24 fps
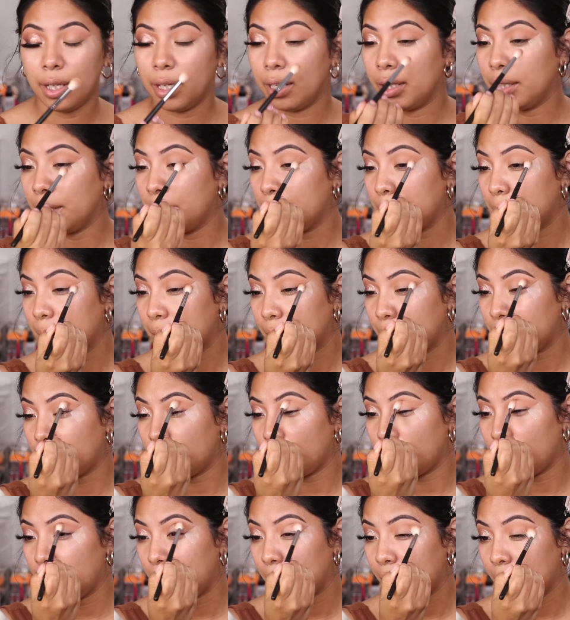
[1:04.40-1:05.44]
a little bit of a
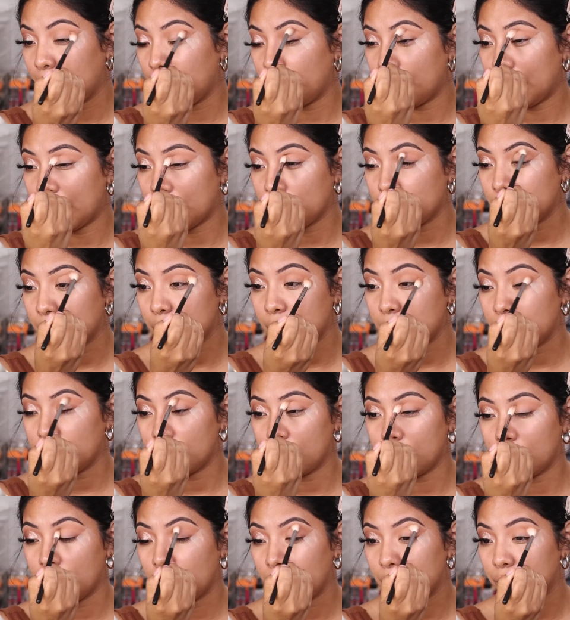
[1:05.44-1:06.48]
wing. I'm actually
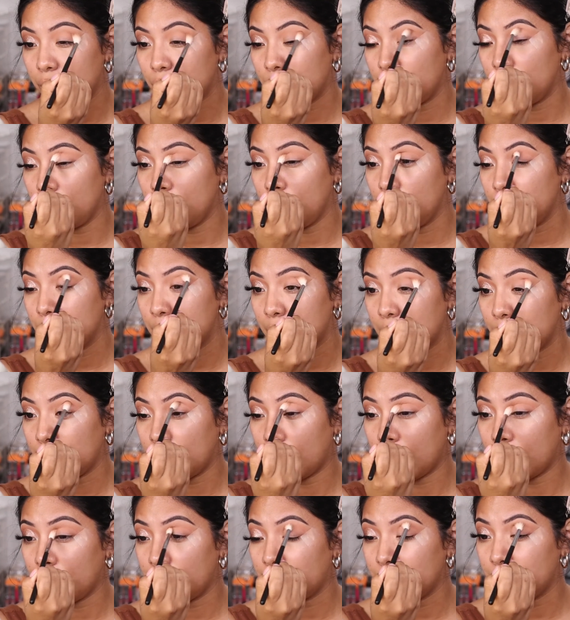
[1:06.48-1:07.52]
not using
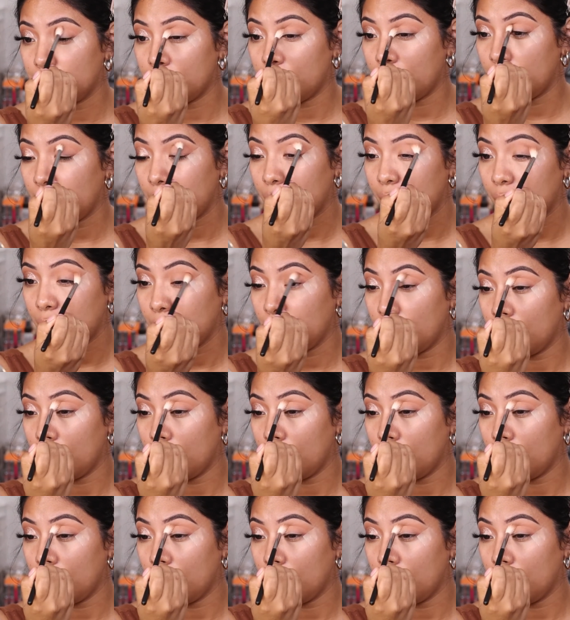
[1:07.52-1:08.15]
liner today.